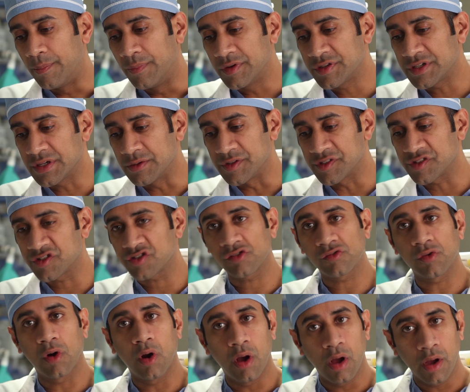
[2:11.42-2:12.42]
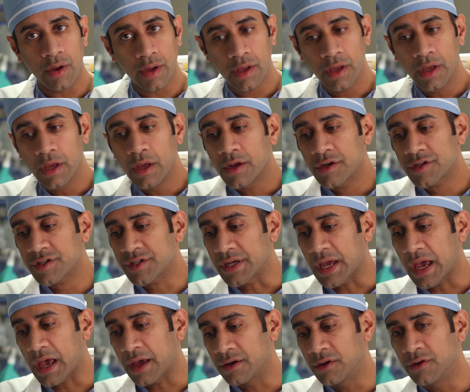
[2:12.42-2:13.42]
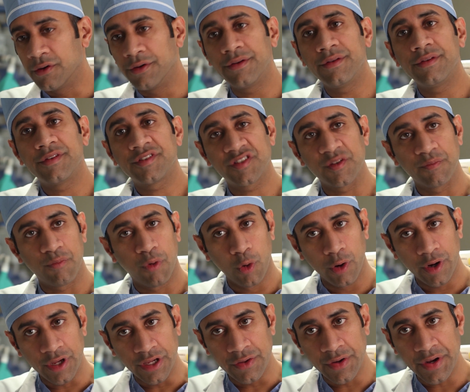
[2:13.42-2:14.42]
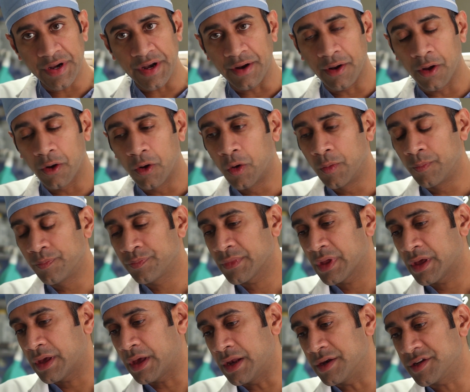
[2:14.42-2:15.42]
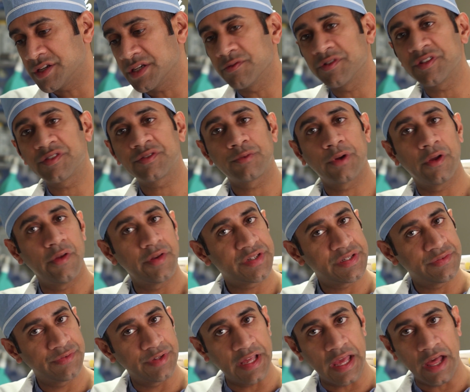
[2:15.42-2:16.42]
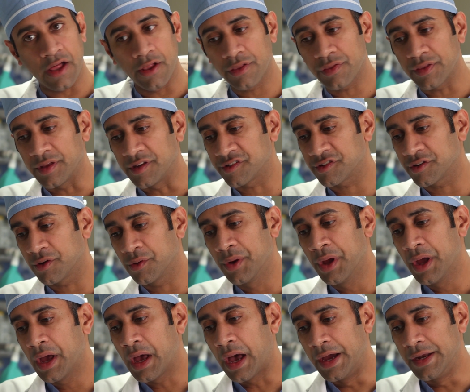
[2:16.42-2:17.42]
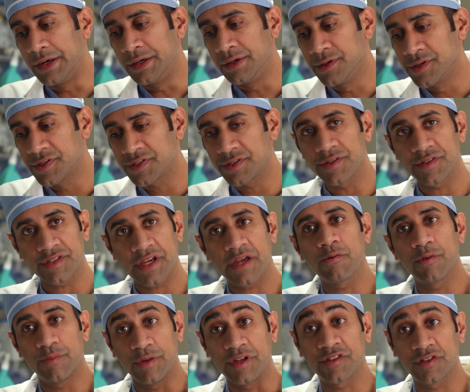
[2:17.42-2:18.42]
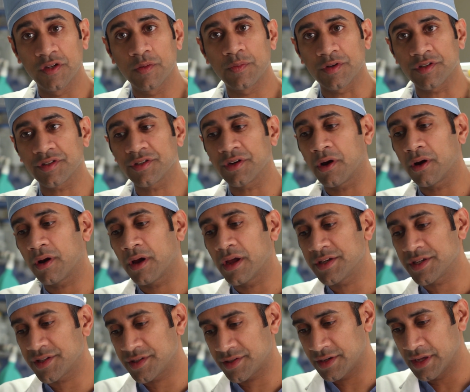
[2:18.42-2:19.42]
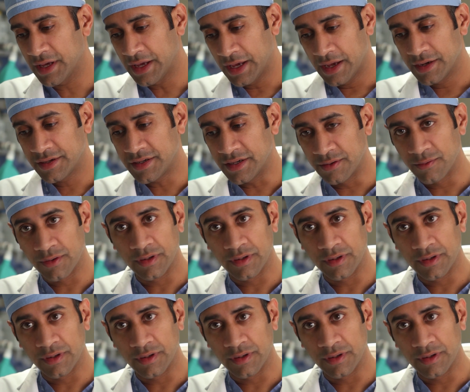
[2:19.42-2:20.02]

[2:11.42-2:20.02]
She was strong, she had good support unit at home, and she was relatively healthy. So I knew Suzanne would be a superstar. I just didn't